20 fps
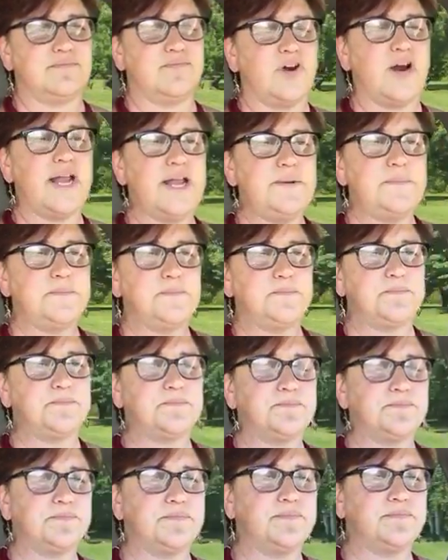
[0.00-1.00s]
Right?
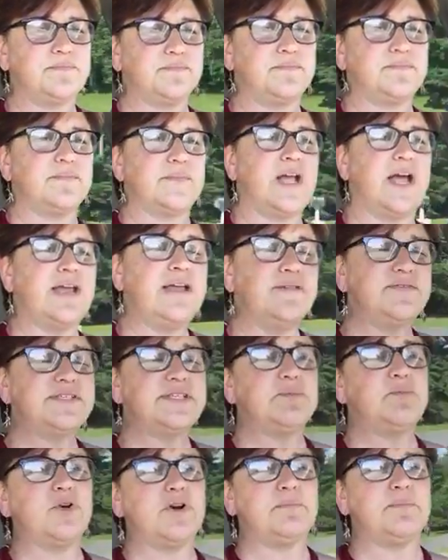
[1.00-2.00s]
I have
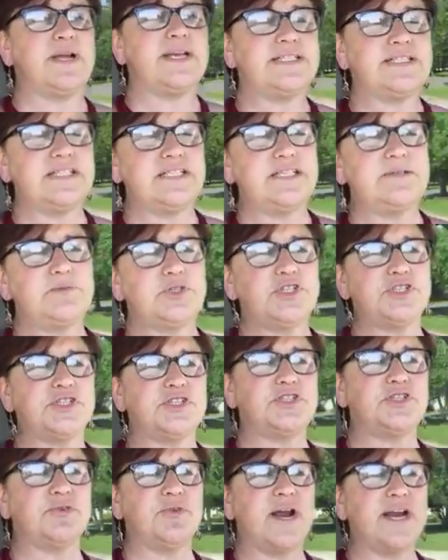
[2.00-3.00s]
someone on my team.
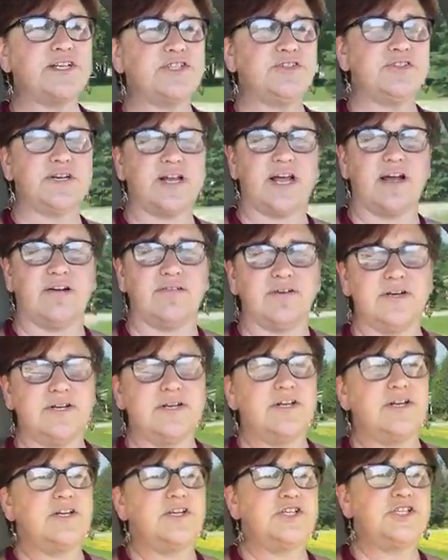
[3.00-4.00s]
She's a director now.
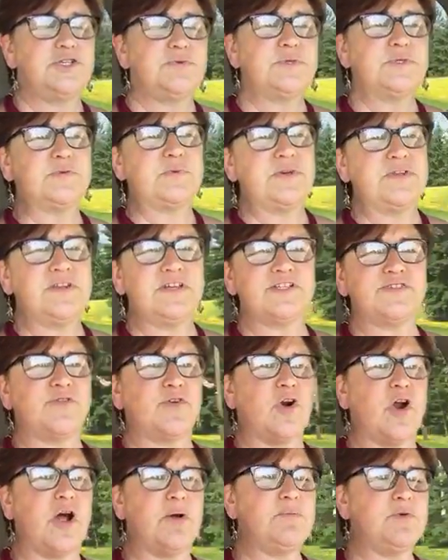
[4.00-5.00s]
She was with us
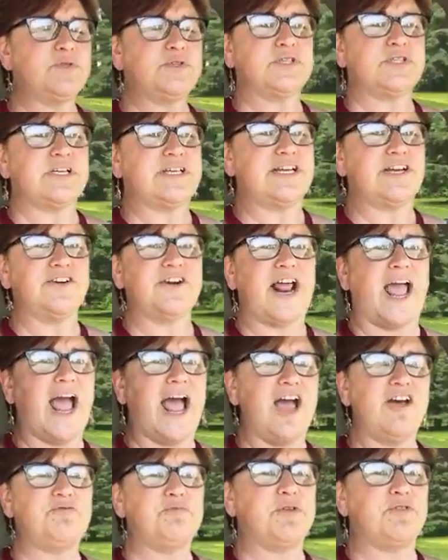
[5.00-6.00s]
for almost a year and a
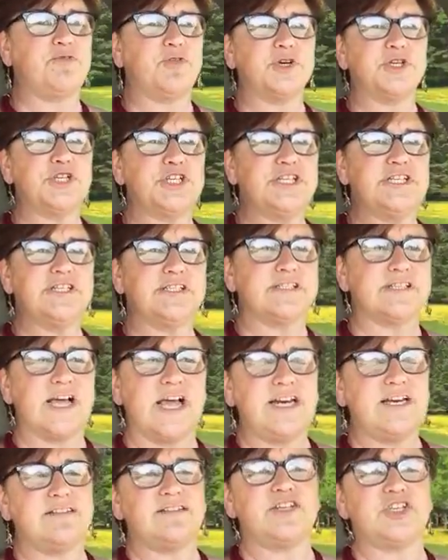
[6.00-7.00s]
half before she
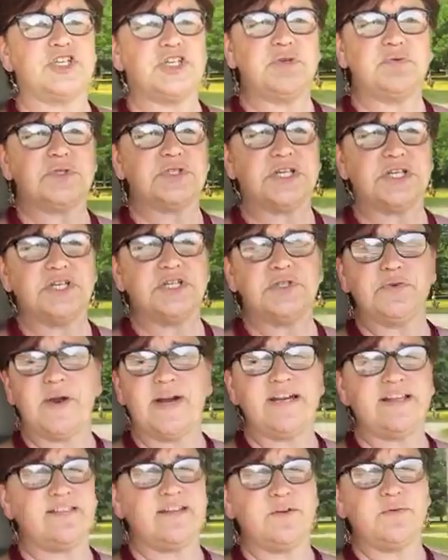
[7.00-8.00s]
decided that she was going to do
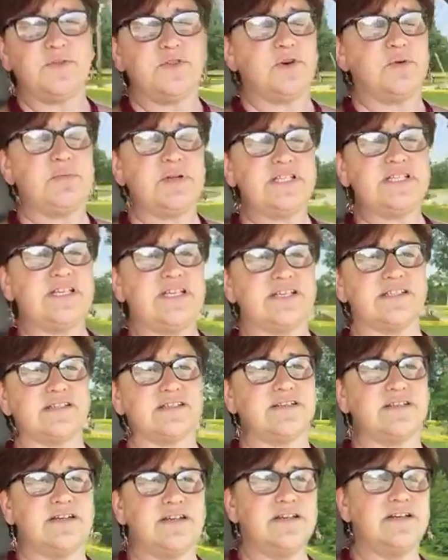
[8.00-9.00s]
anything with her
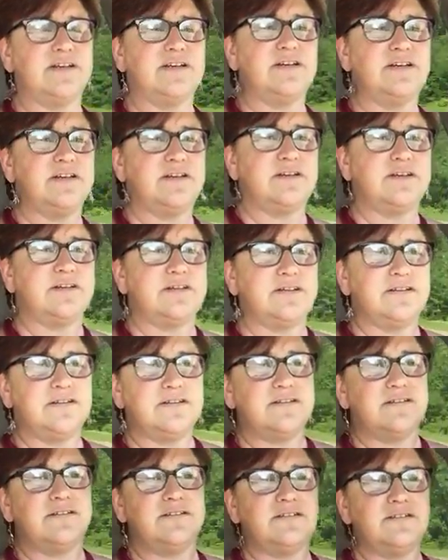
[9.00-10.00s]
business.
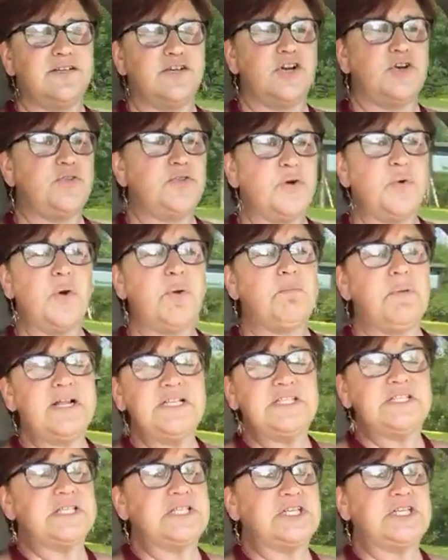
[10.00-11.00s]
You know, there were
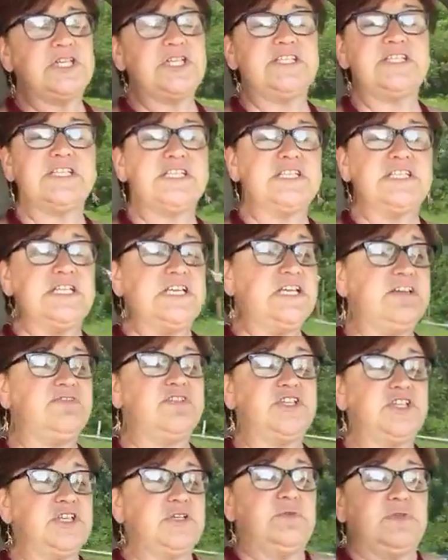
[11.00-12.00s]
months that she didn't
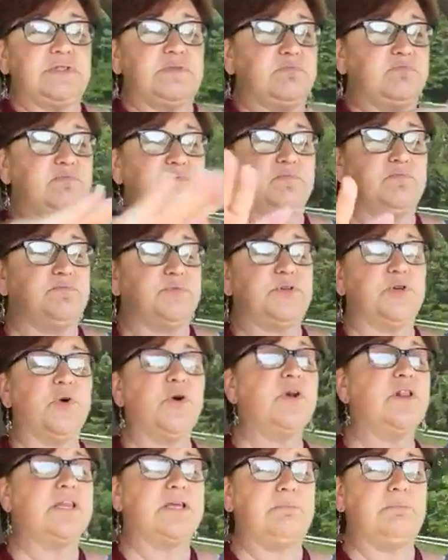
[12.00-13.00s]
even, she was
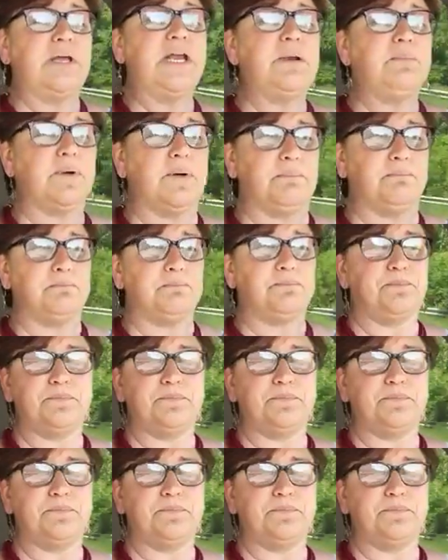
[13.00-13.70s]
purely minimum.